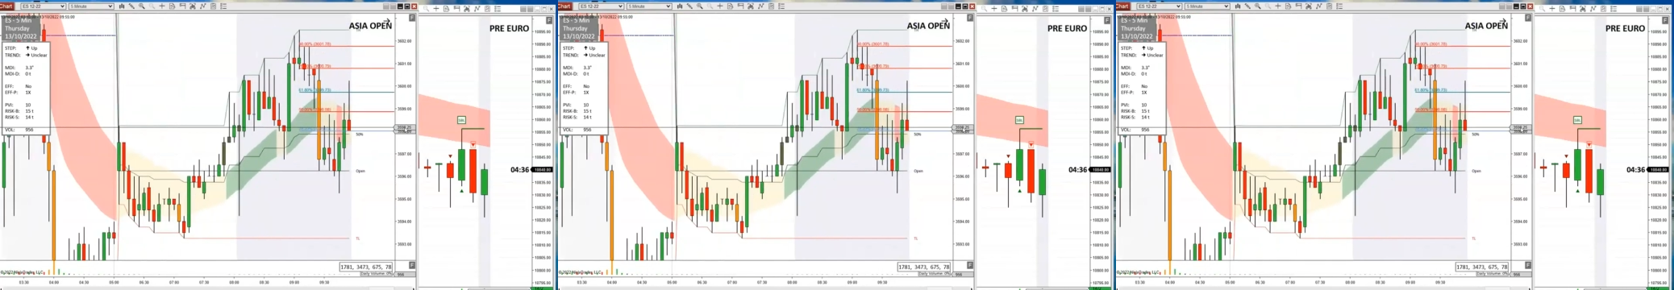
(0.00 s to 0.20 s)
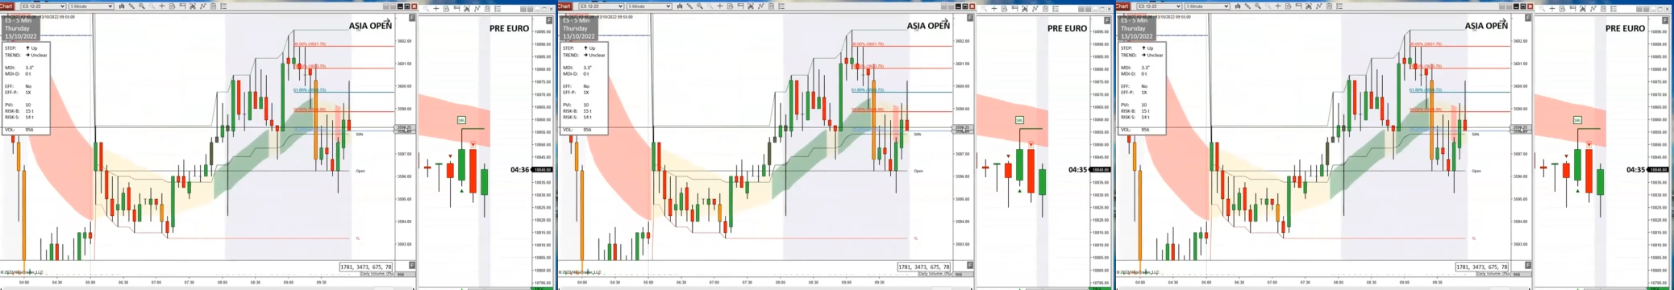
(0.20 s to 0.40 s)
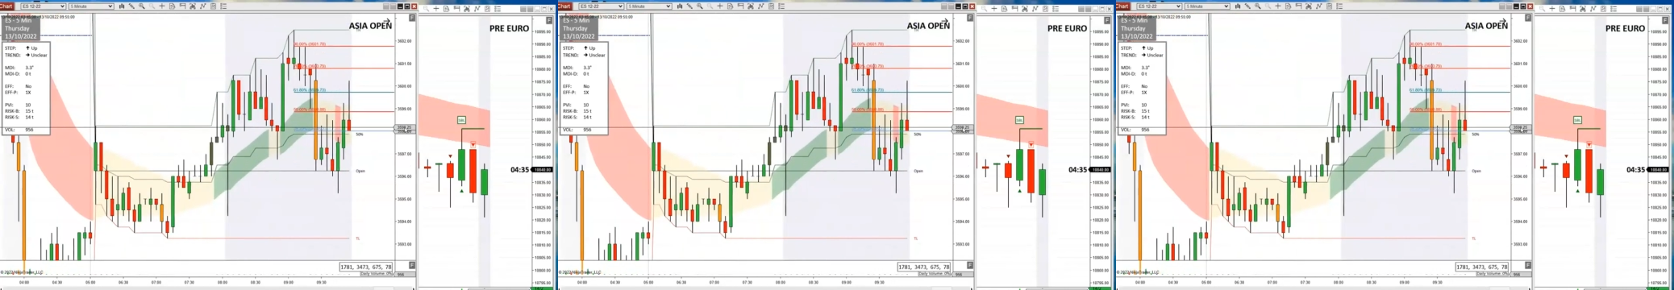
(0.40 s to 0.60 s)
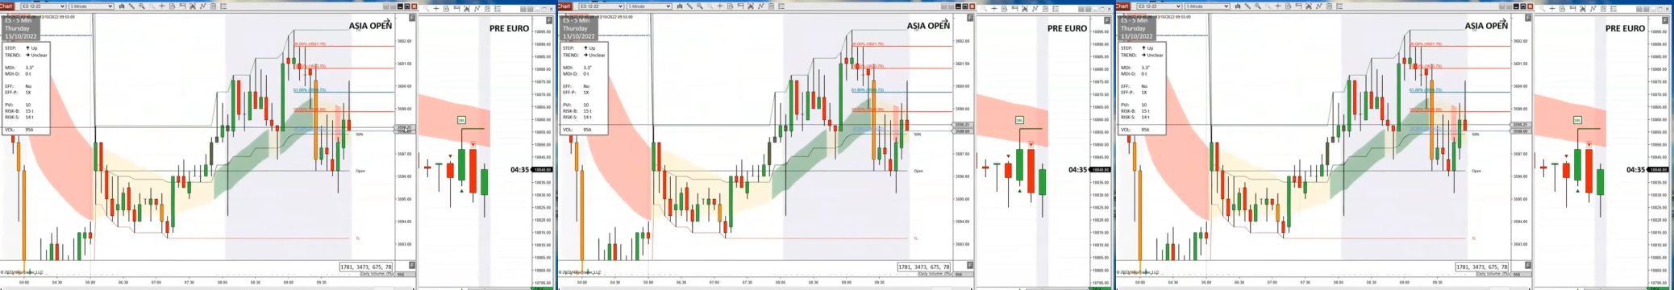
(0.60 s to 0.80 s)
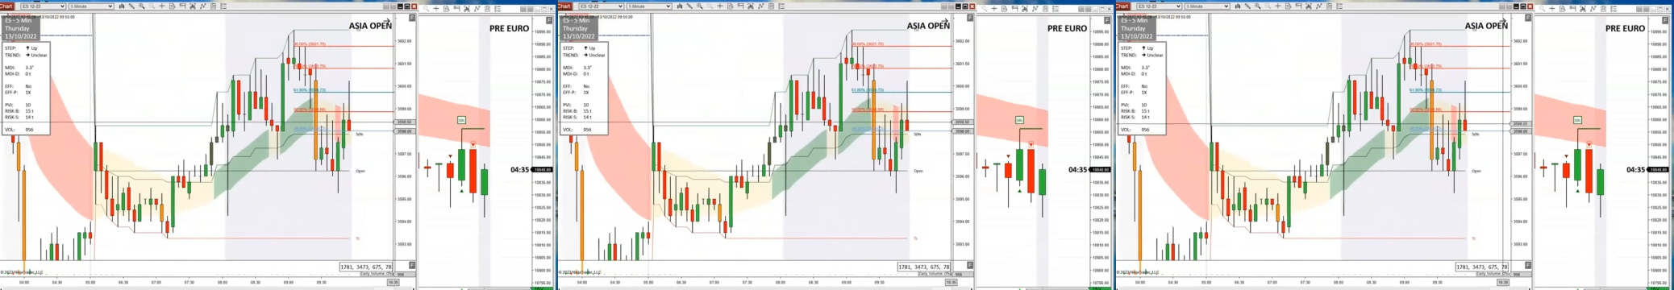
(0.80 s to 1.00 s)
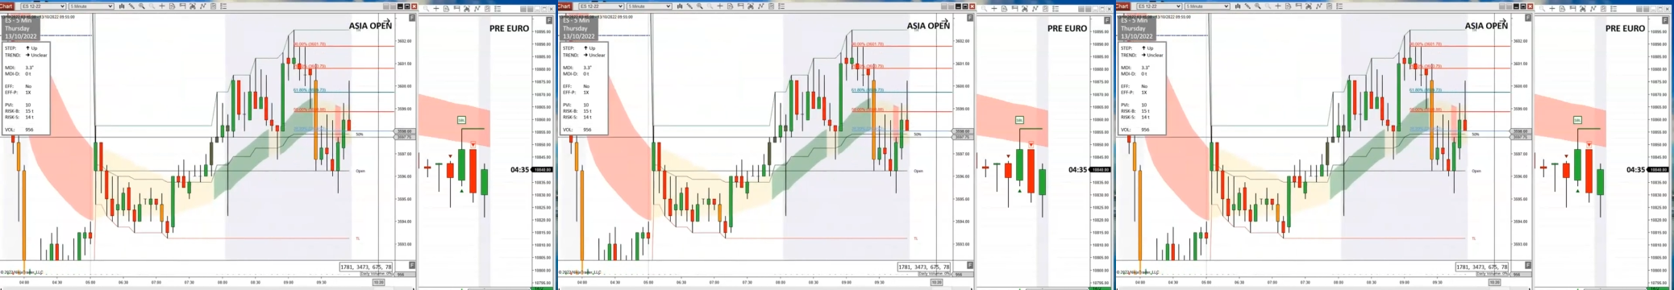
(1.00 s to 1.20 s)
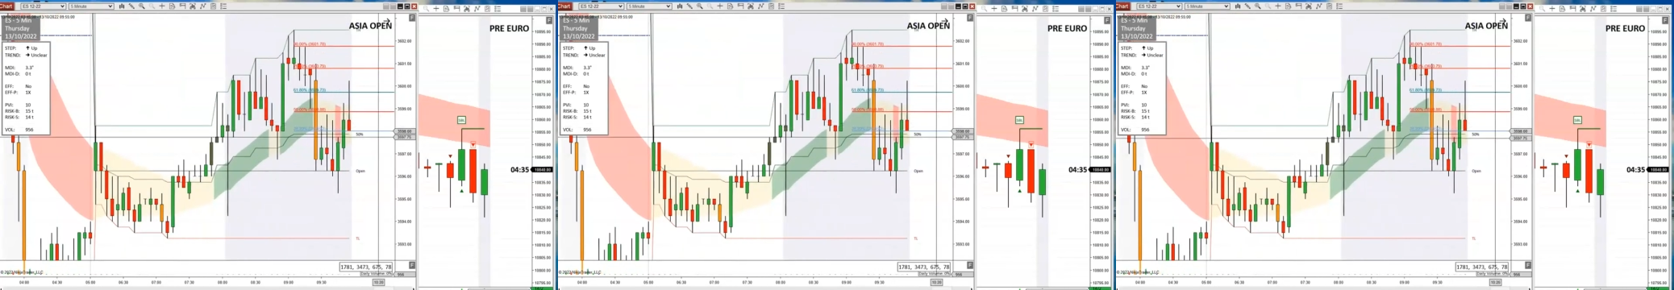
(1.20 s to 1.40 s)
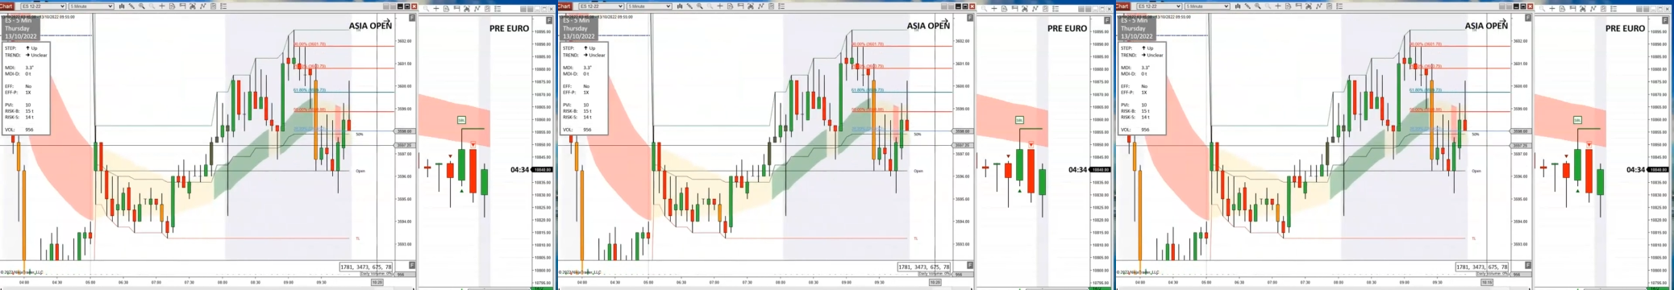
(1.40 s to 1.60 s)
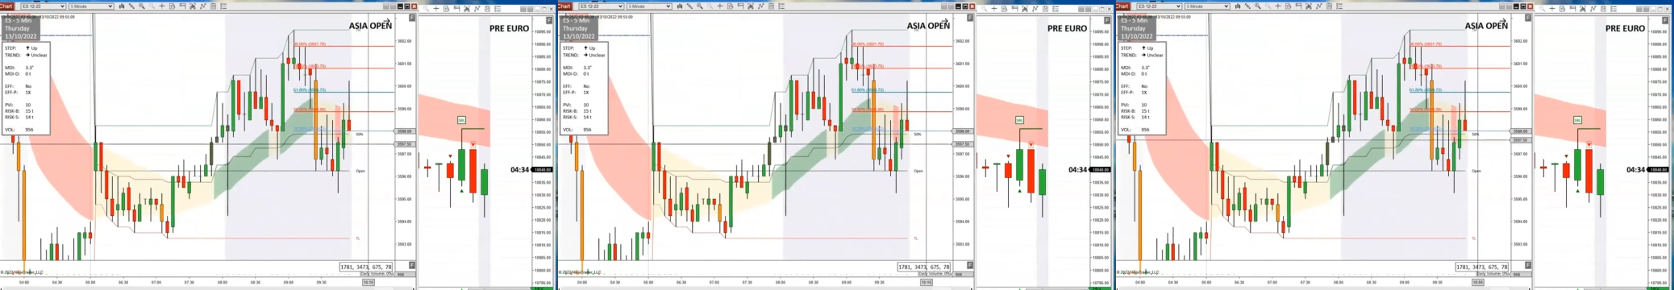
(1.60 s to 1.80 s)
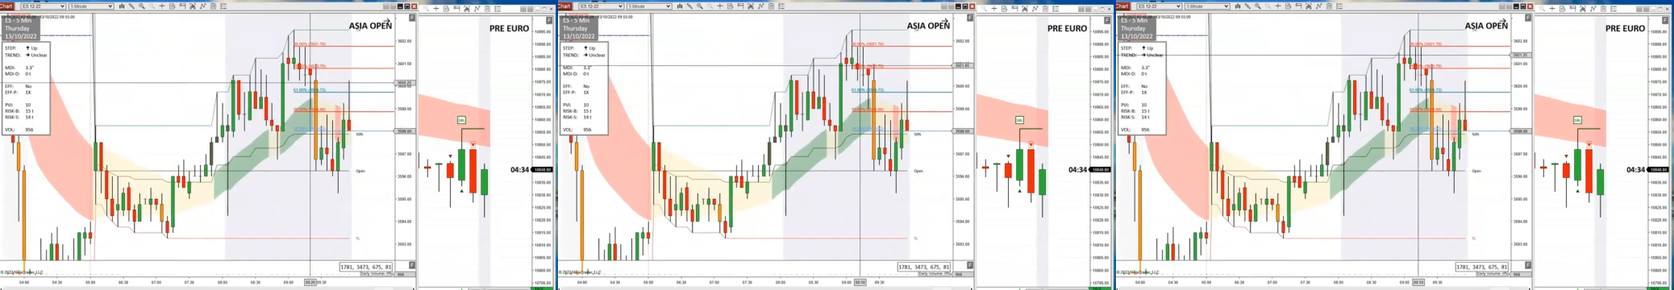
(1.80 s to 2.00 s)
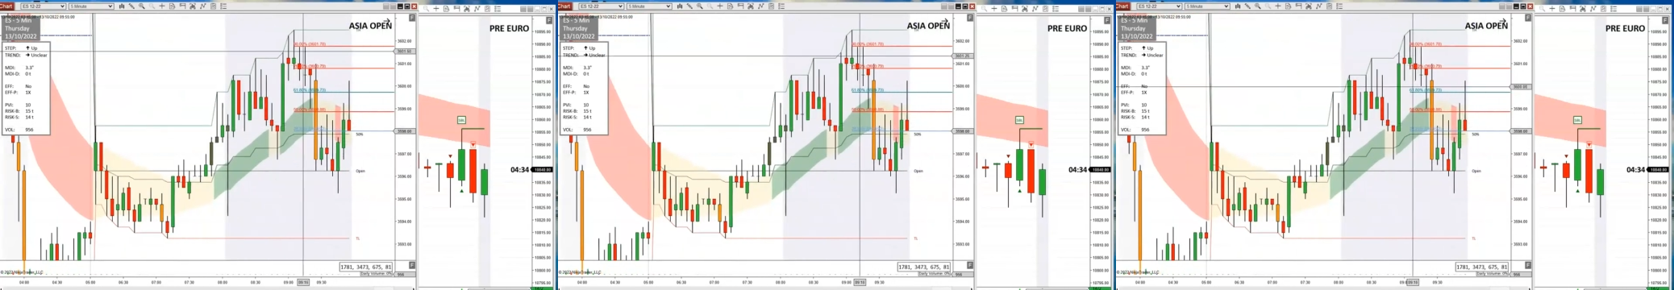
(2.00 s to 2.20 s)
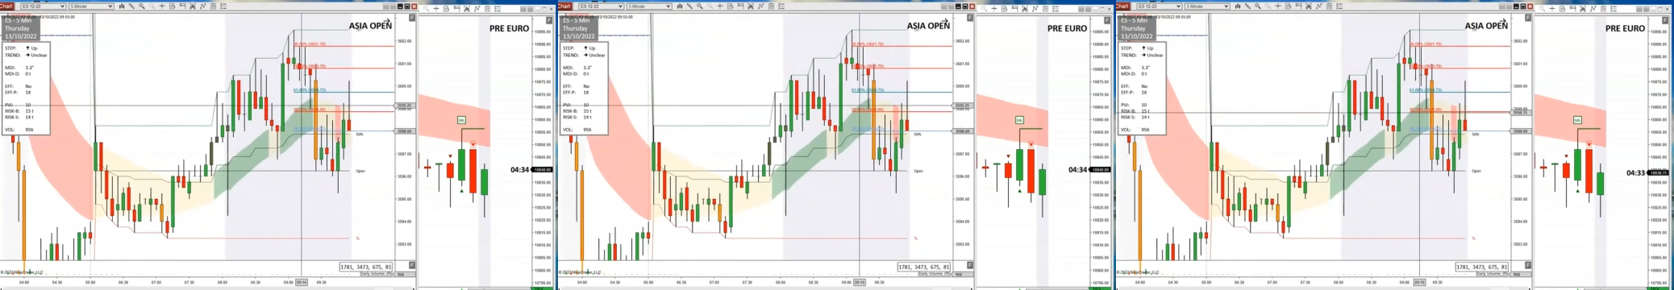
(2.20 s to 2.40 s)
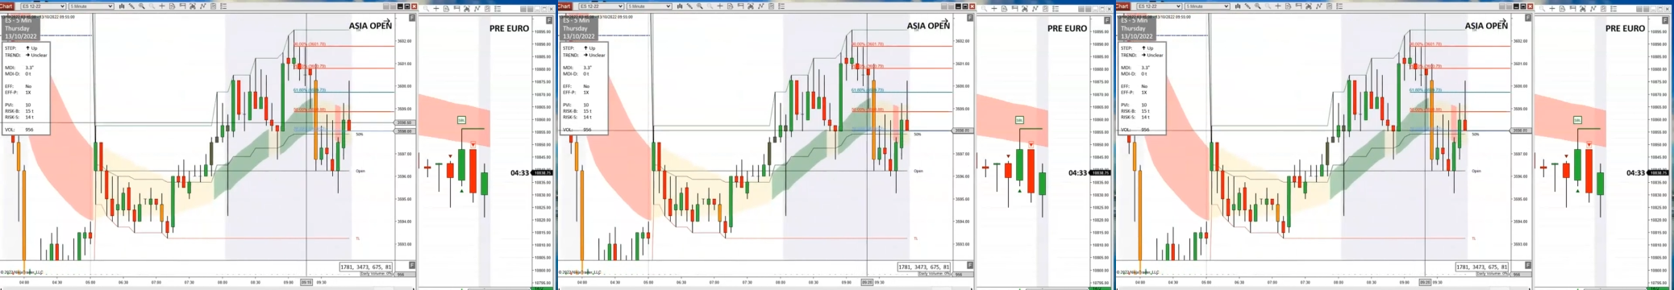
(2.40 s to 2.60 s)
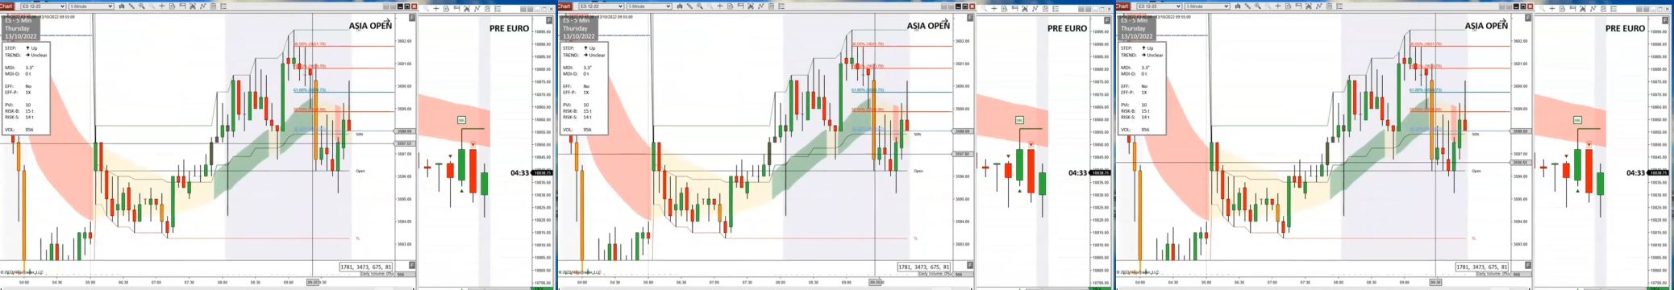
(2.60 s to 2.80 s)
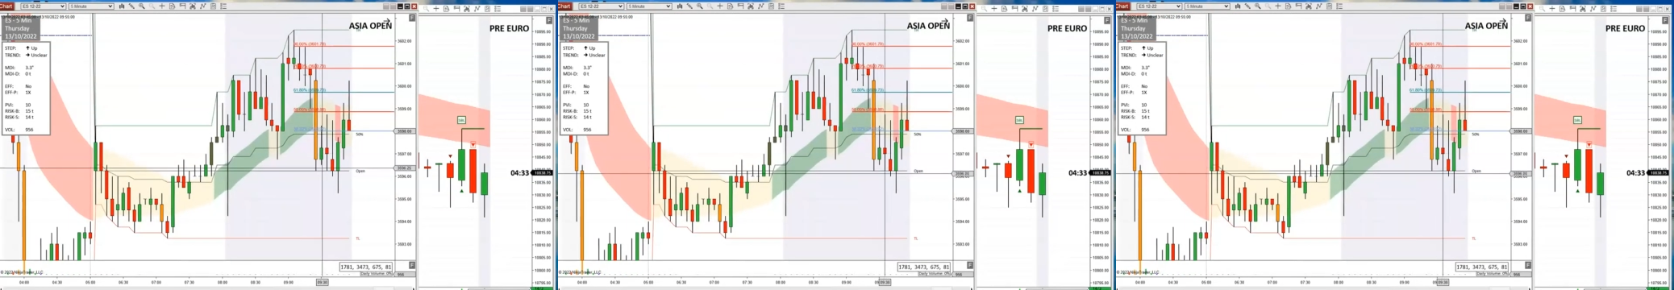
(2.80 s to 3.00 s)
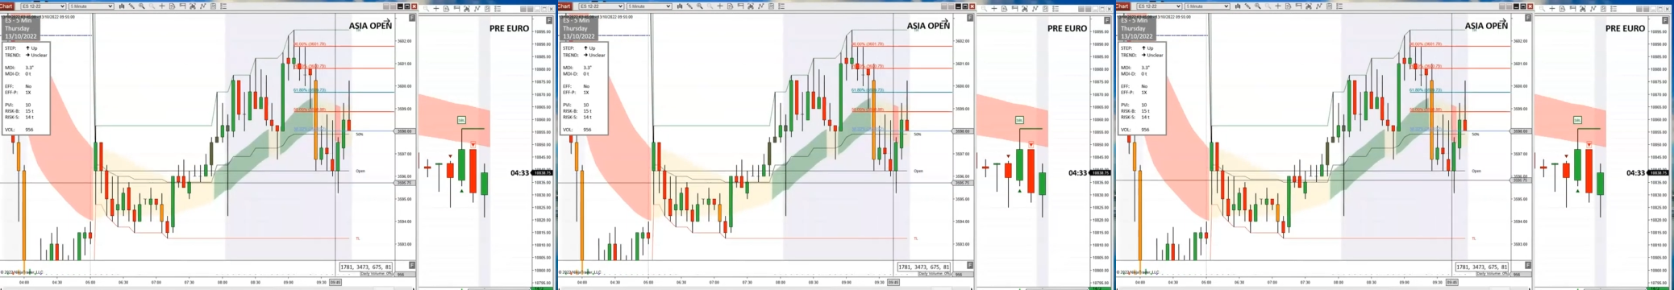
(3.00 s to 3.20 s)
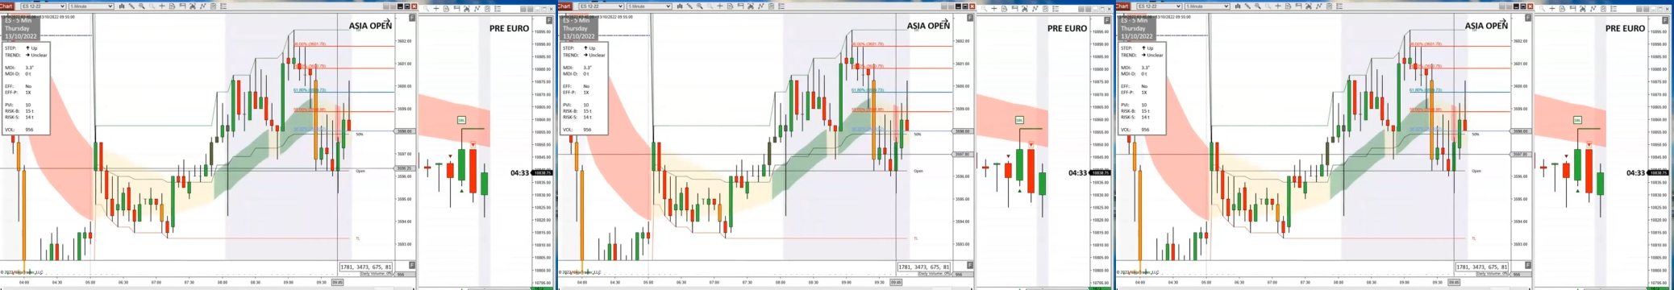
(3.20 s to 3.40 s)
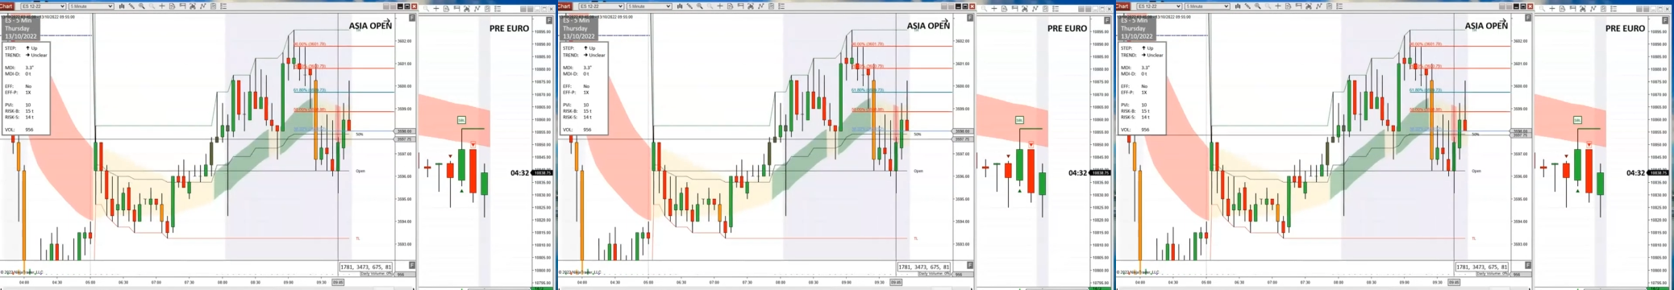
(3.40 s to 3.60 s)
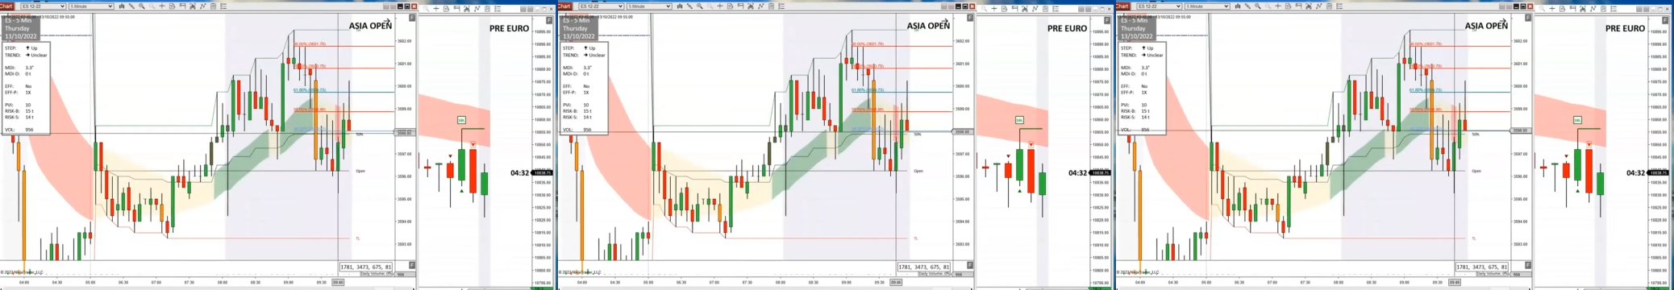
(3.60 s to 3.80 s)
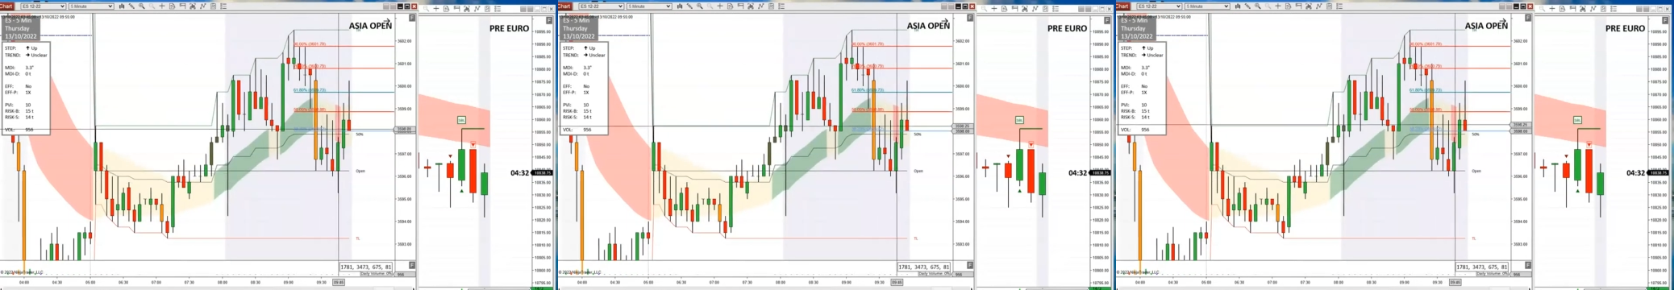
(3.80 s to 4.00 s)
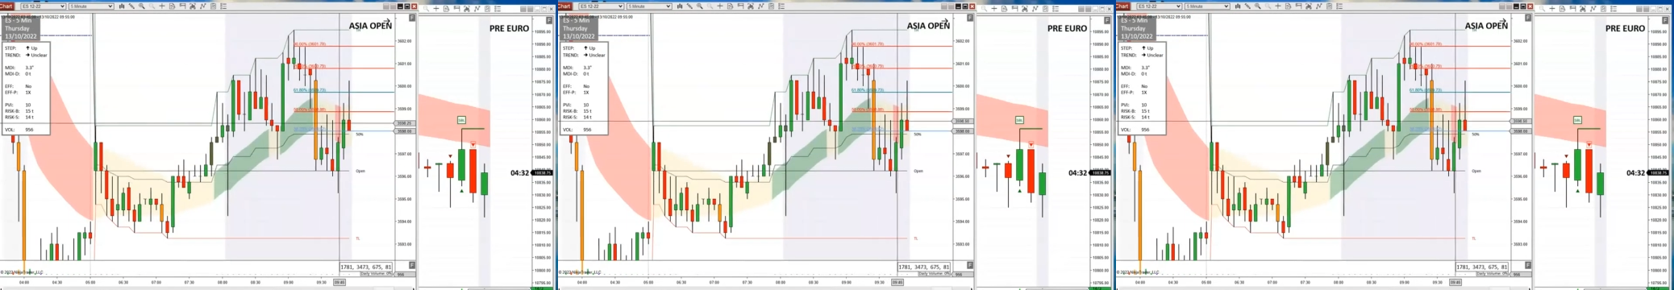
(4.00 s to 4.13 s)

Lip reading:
[unreadable: no face in view]